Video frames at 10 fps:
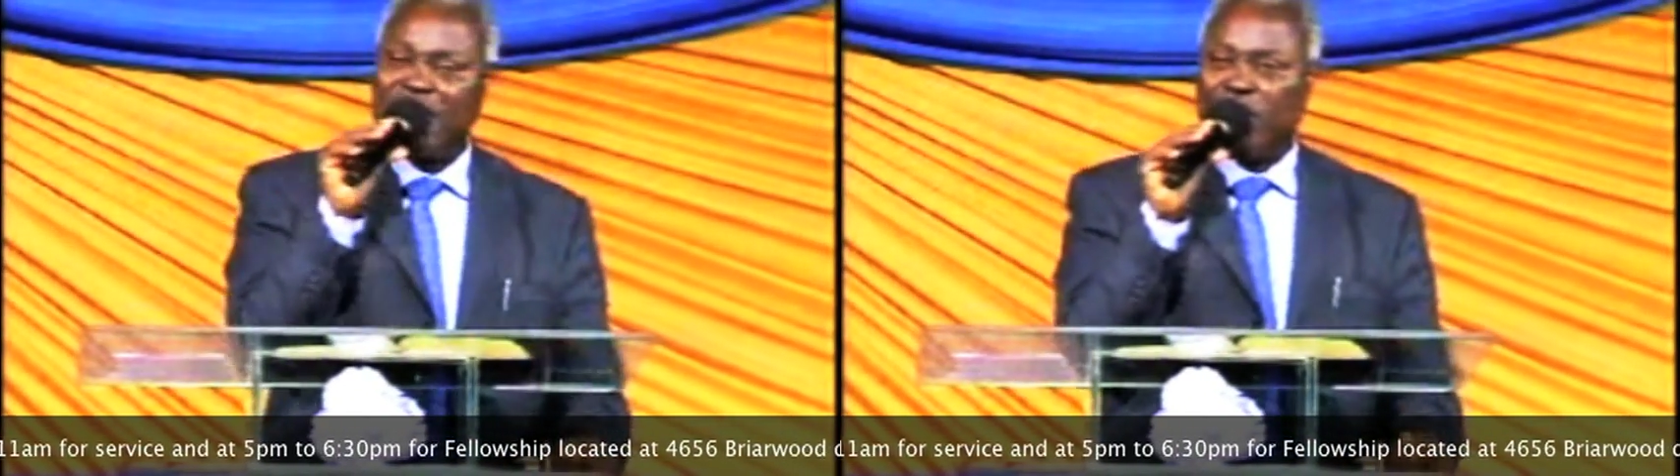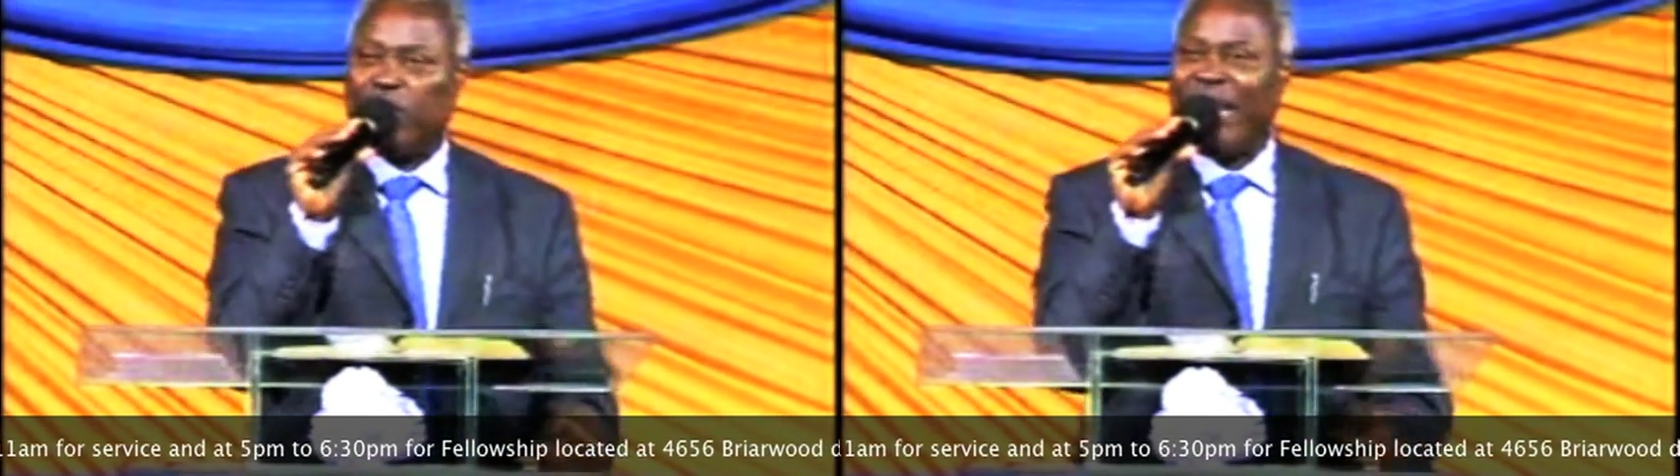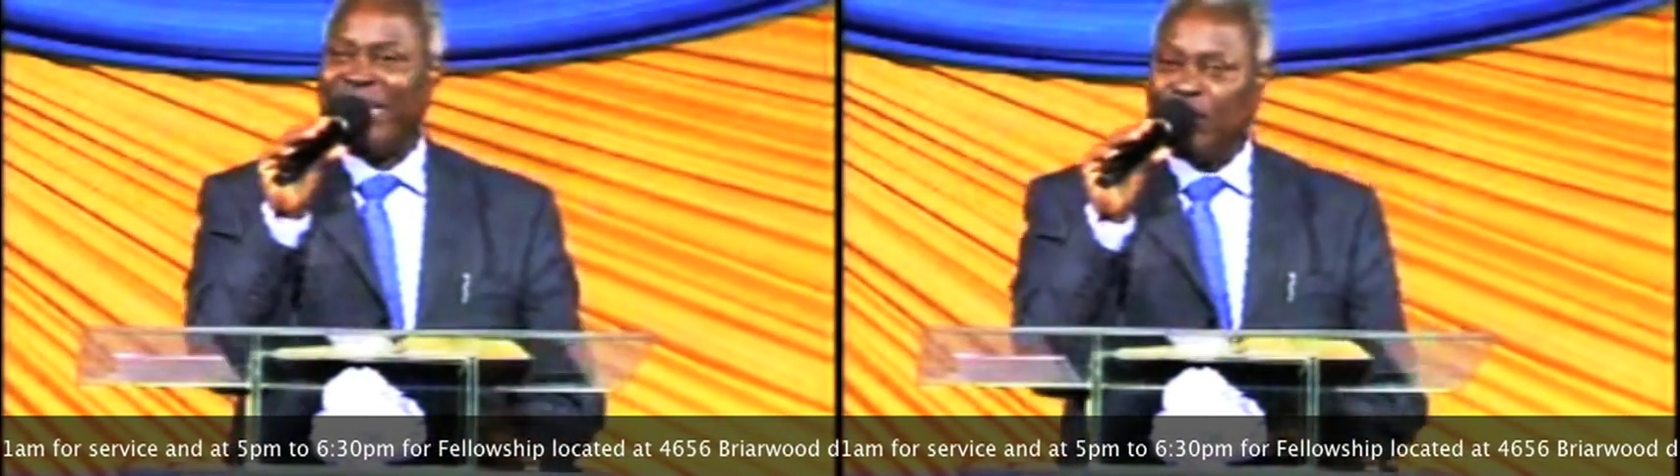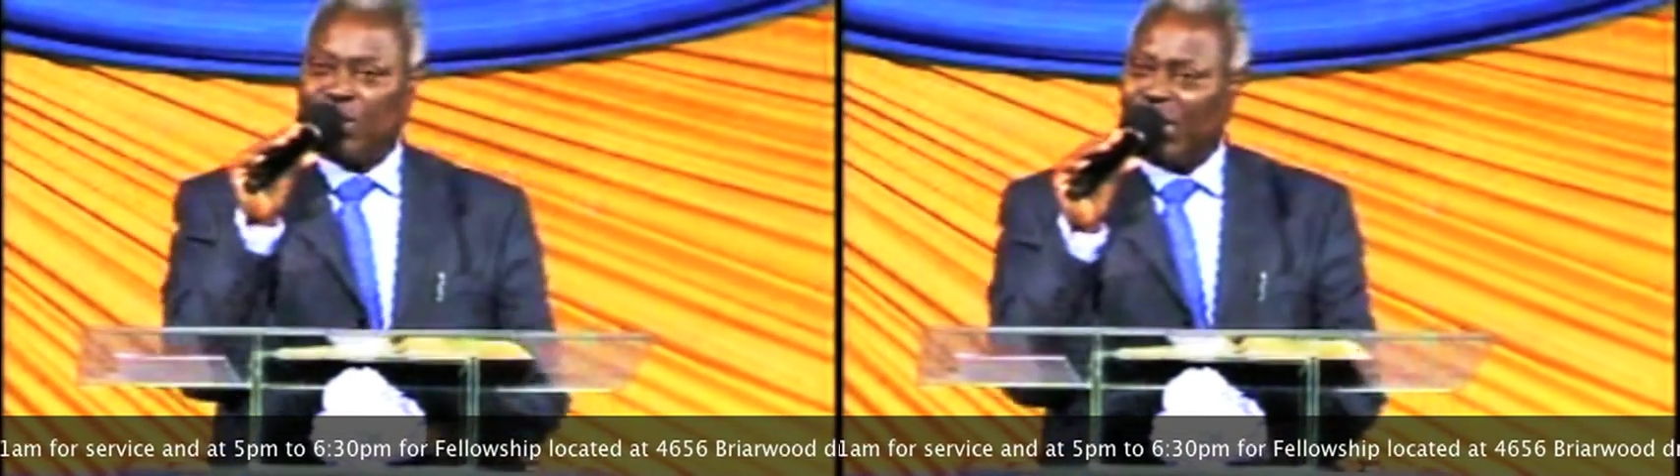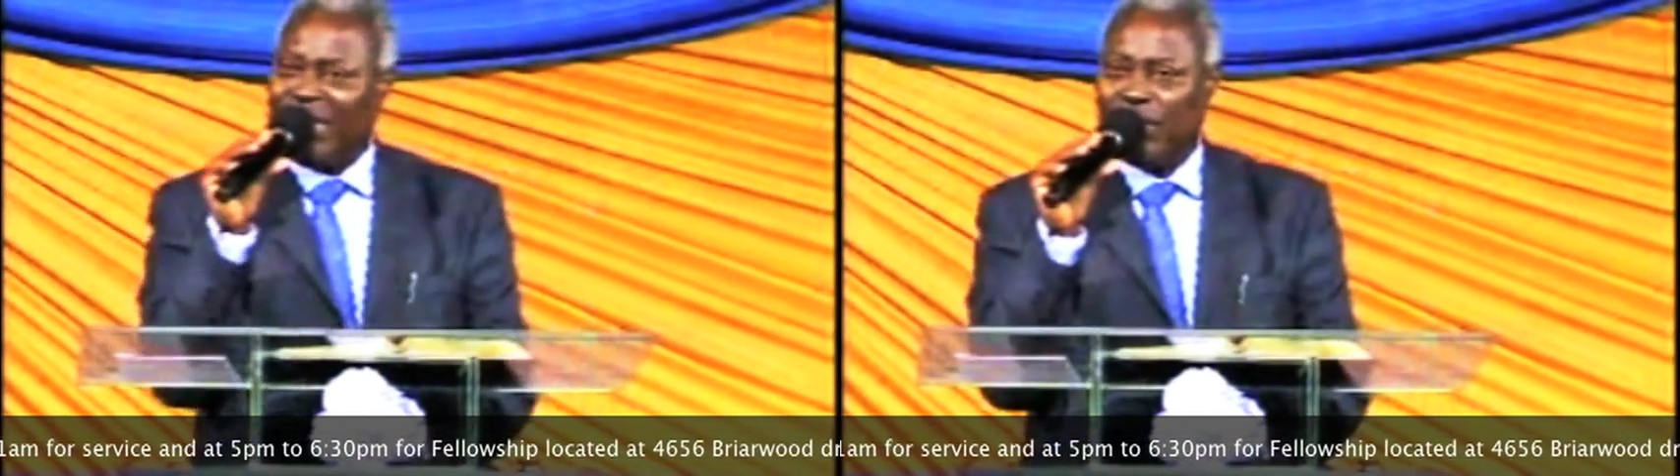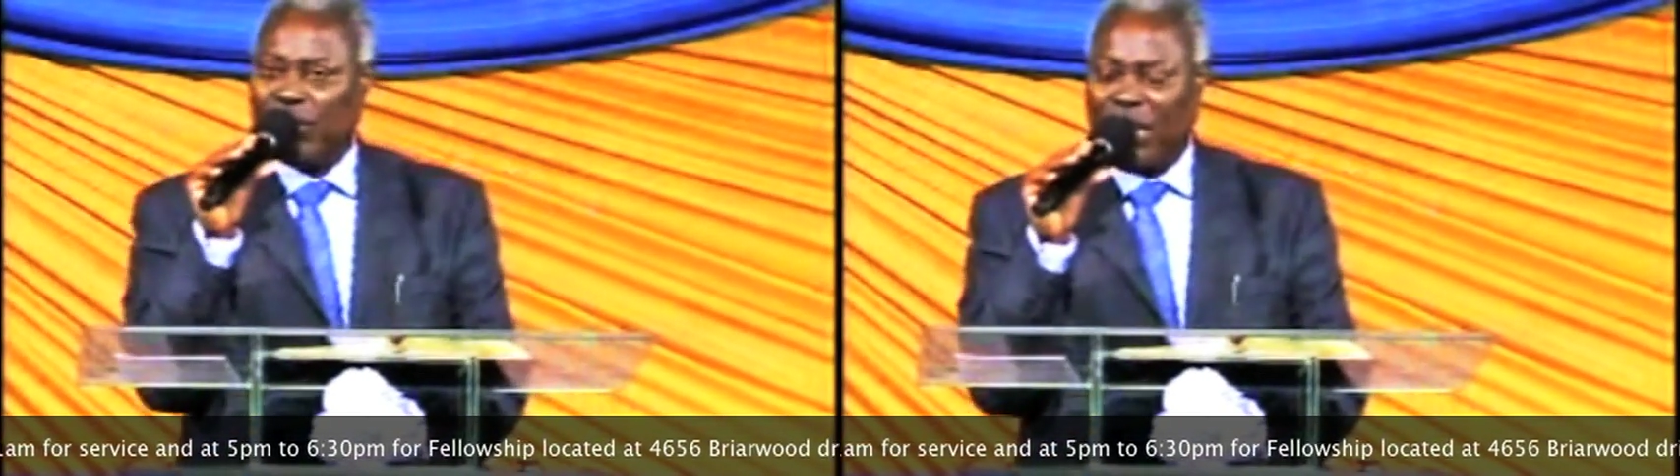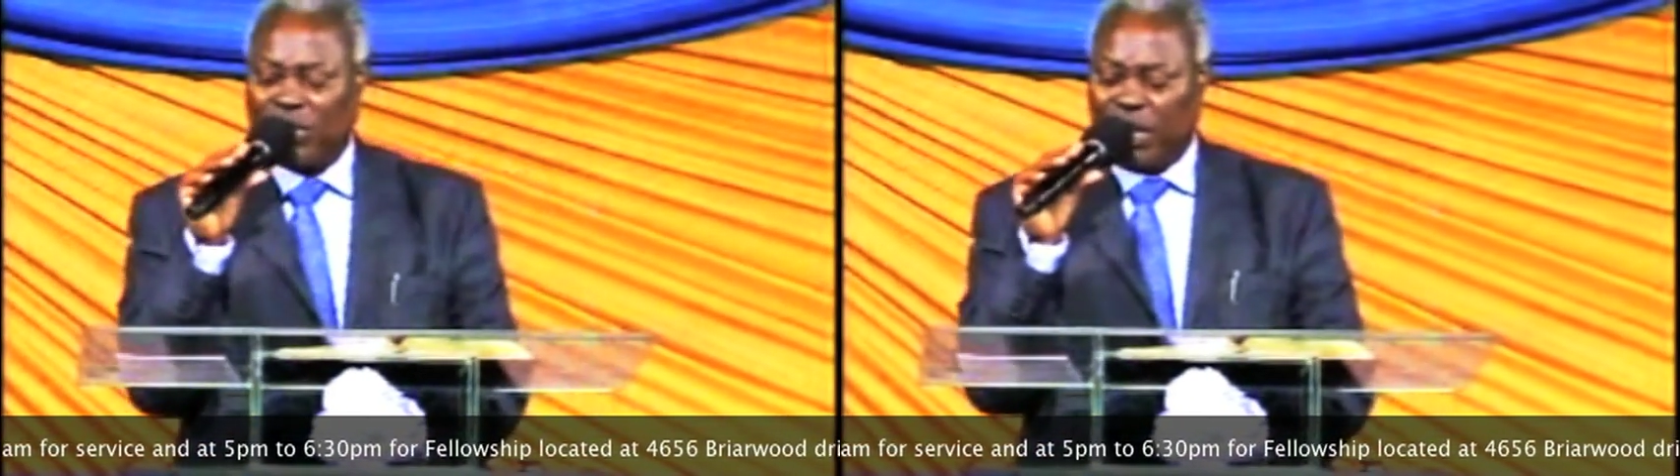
this year in Jesus'